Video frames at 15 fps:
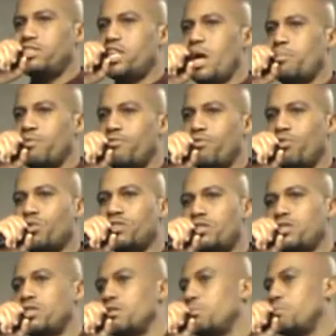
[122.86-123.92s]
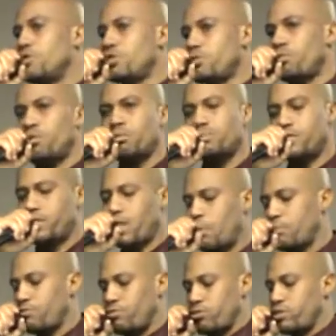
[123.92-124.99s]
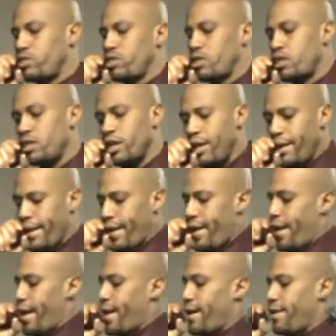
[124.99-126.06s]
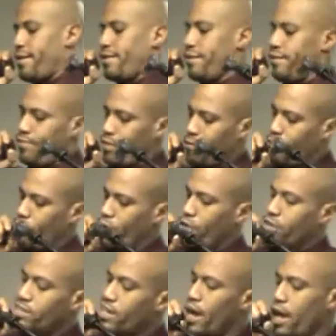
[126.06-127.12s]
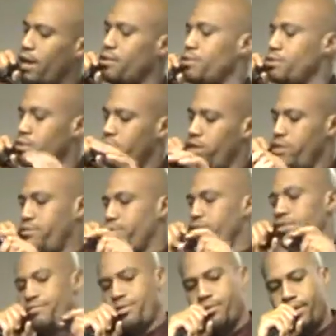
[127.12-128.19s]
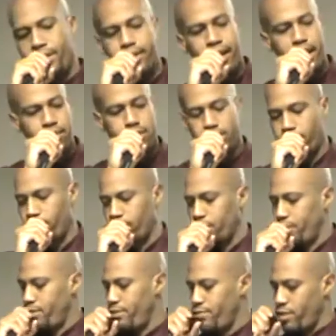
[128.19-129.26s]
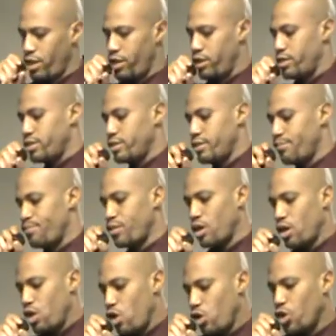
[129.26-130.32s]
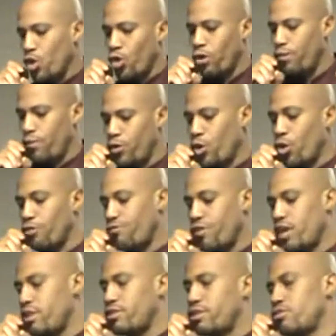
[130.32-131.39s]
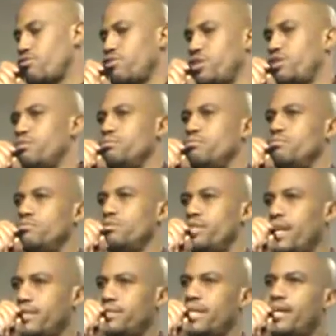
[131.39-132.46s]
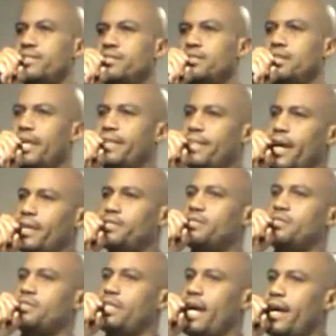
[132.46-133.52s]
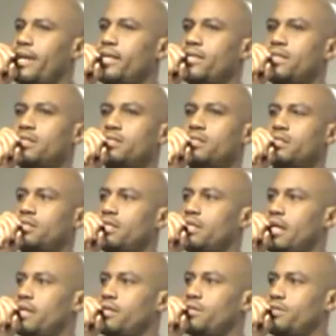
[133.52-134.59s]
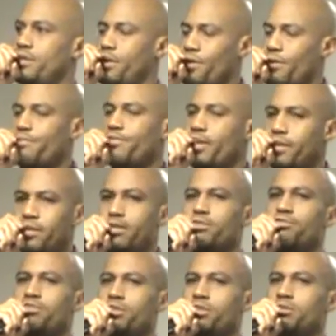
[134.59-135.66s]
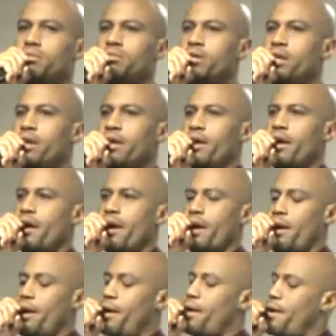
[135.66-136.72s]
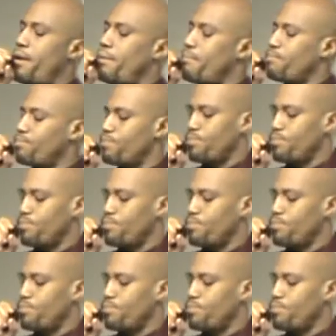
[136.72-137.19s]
chapter 14, the book of Romans, chapter 14. And Amen. for your title, if you if you need to have a title, is your your faith is for you. That's that's the that's your that faith is, is for that, you. Your faith is for you. Amen. Um,